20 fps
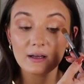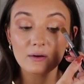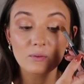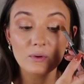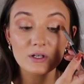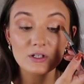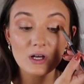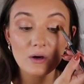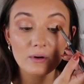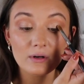I
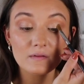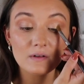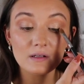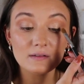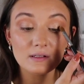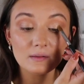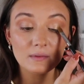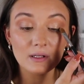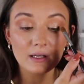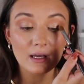wish I would have
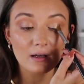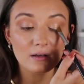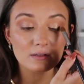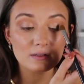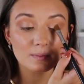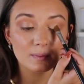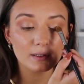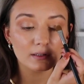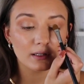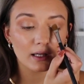done something
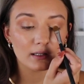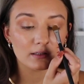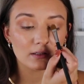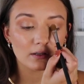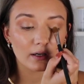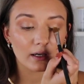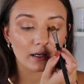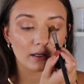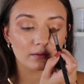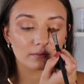else, but that's
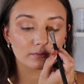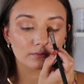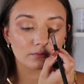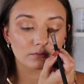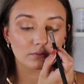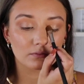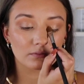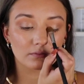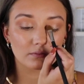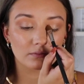okay.
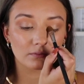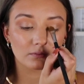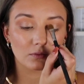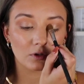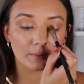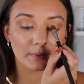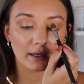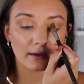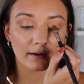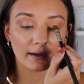
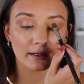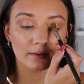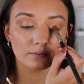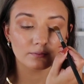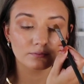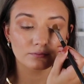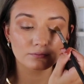We'll be all right.